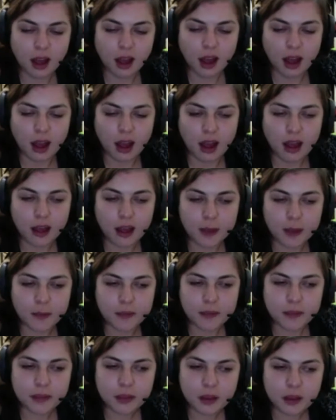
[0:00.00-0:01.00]
Um,
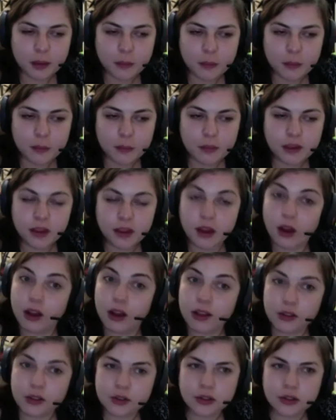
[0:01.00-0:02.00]
it's
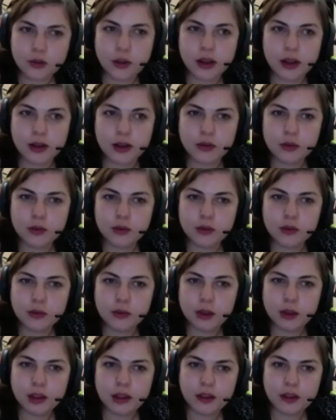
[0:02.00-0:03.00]
also quite cool the way
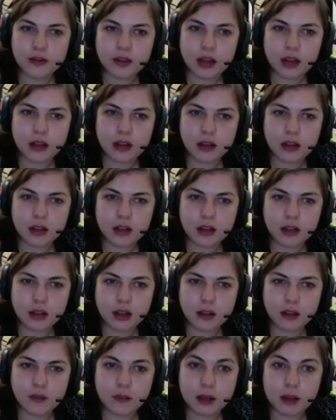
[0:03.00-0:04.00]
they've done it that
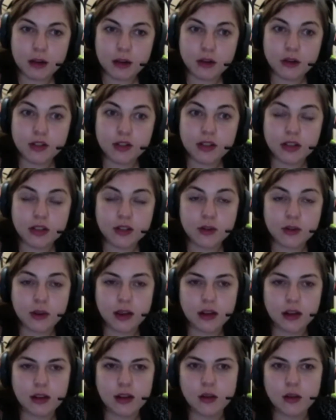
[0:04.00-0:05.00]
they've made her
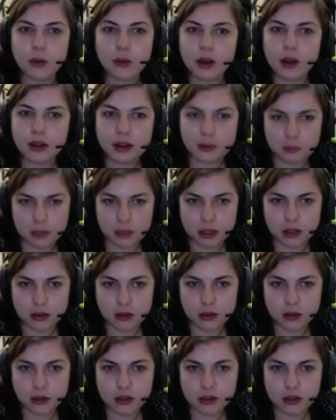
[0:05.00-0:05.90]
sexuality quite ambiguous.